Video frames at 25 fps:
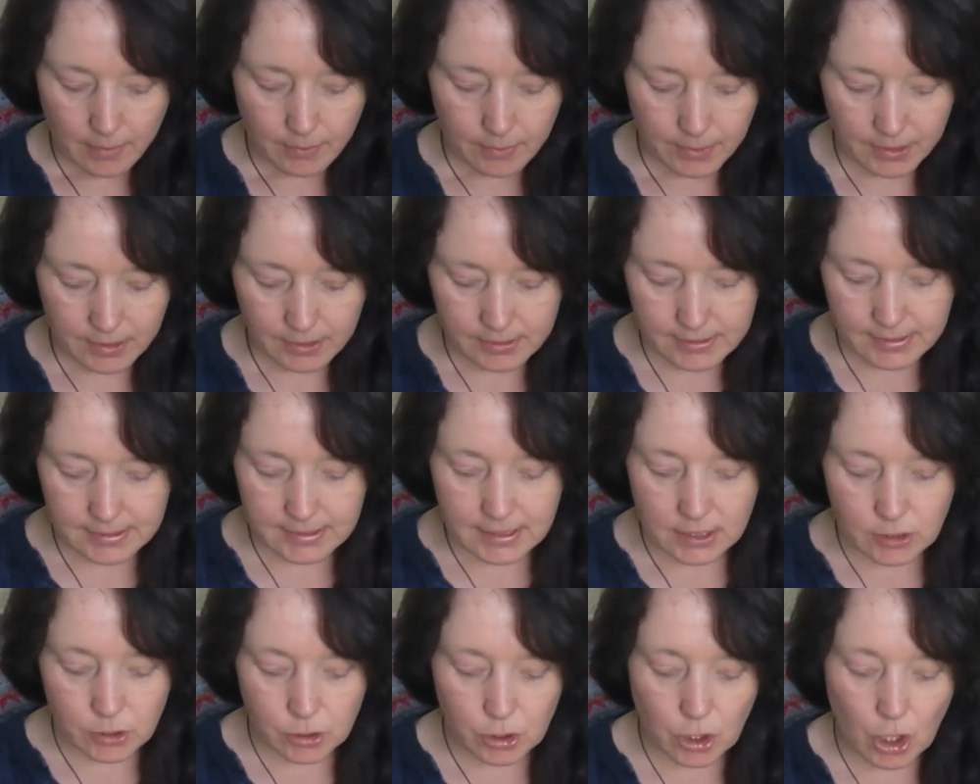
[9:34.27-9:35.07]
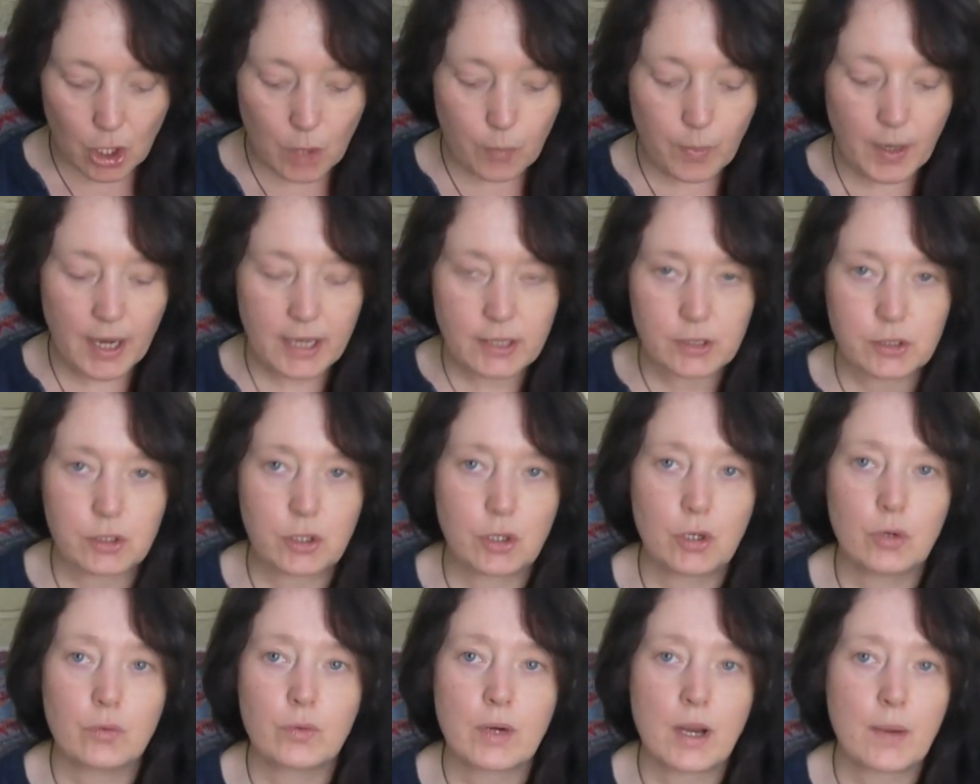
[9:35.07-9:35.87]
because I did
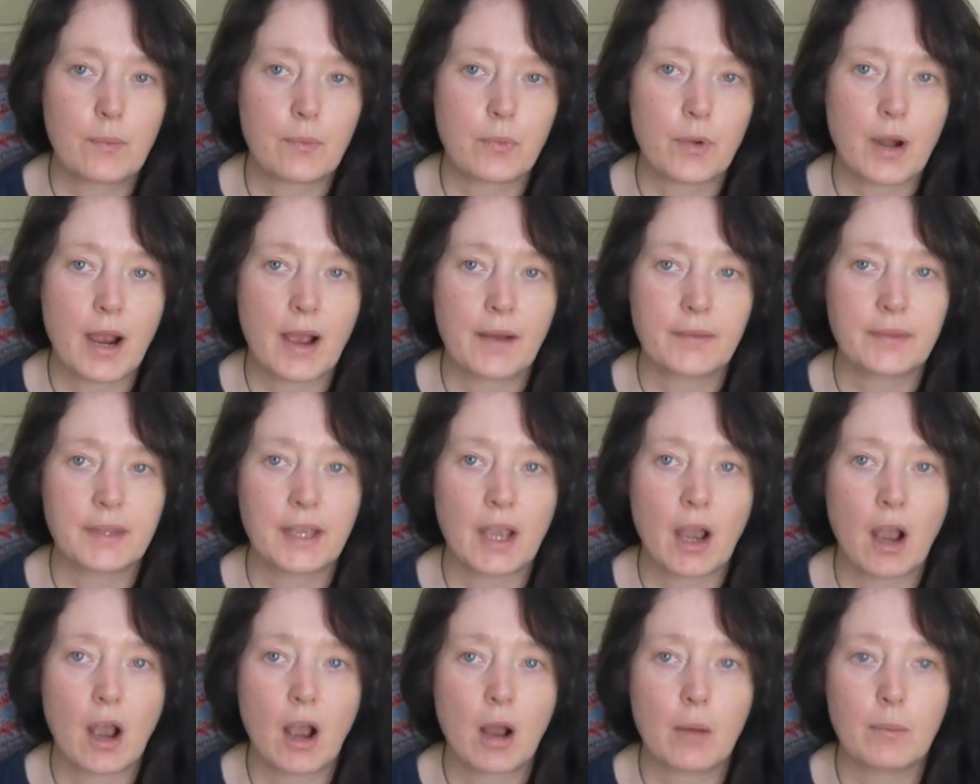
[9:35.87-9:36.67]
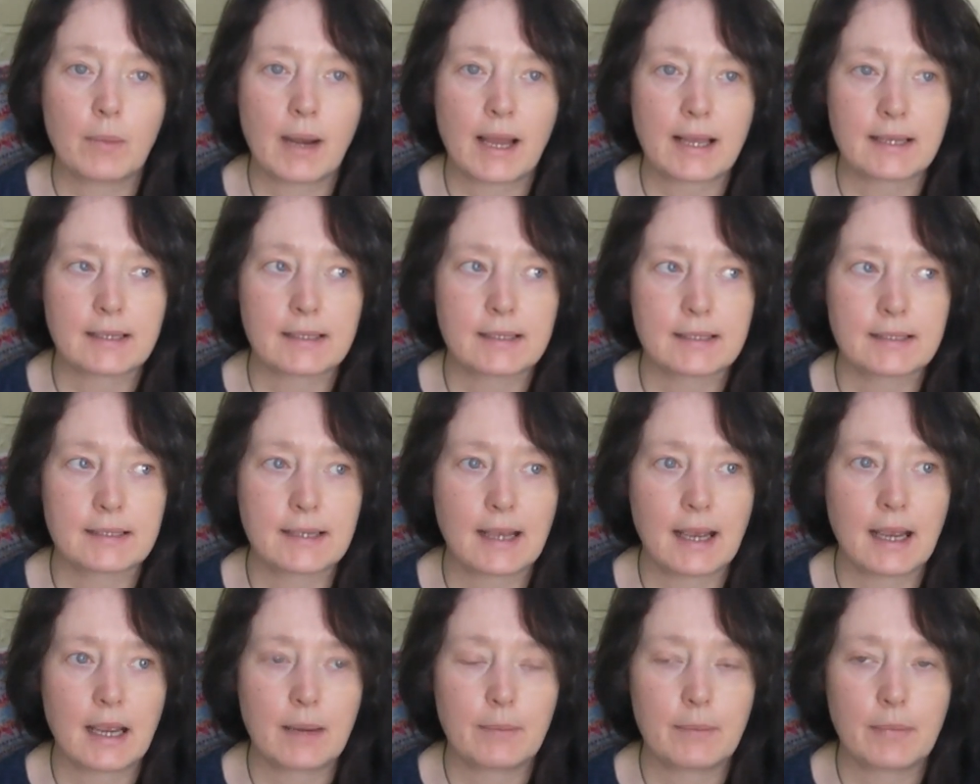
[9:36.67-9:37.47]
2x2 rib round the arm last
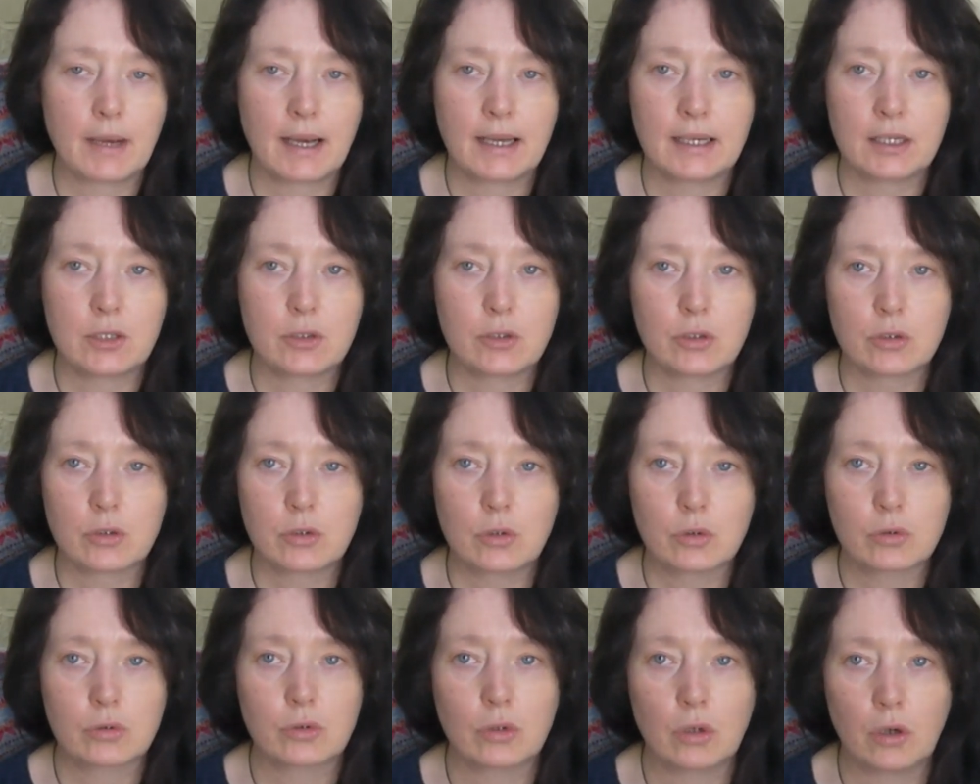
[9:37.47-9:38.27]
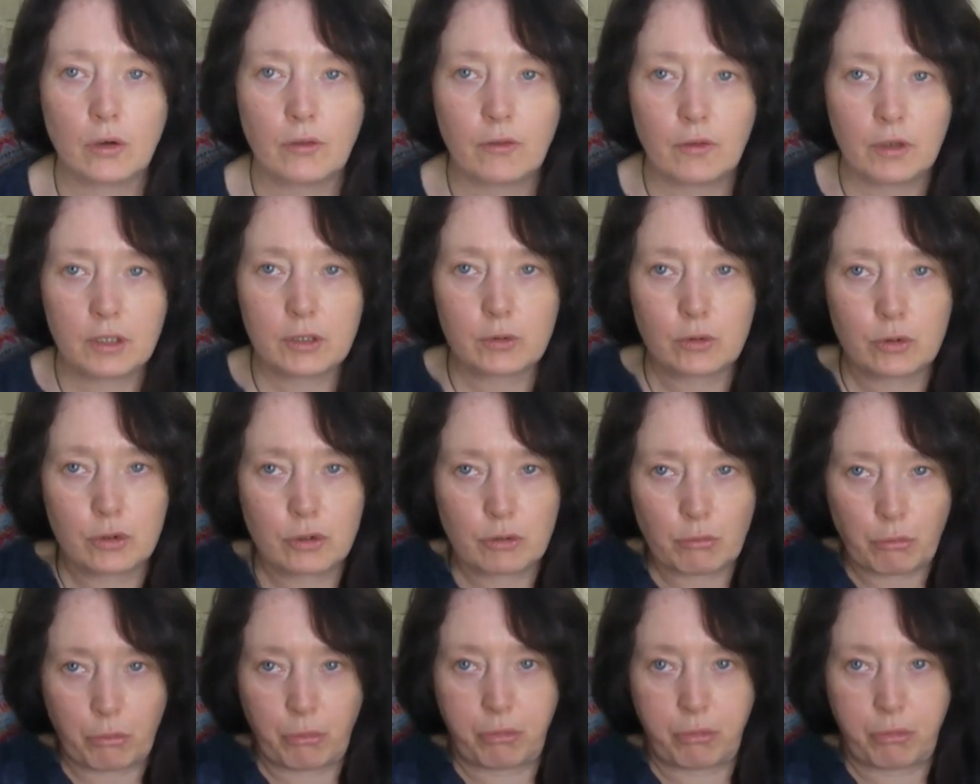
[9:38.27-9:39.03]
time and it just looked awful. It's just